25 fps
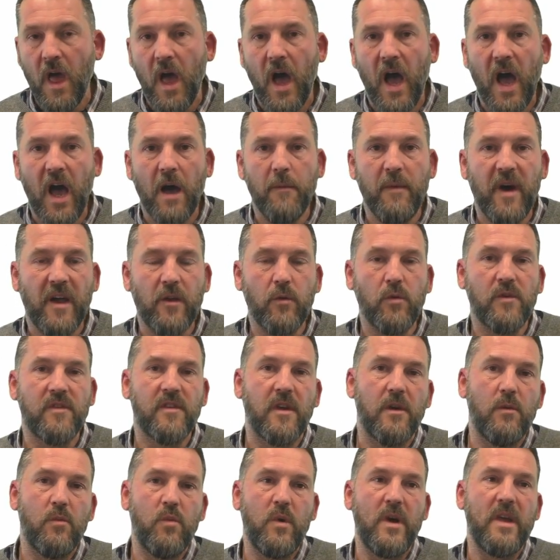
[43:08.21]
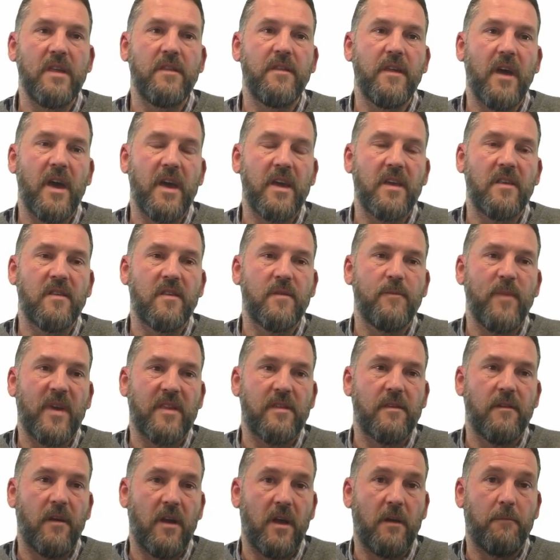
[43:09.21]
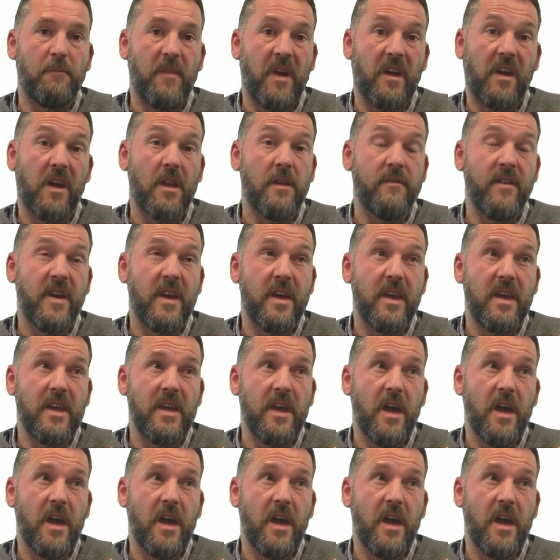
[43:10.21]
And also with a kind of a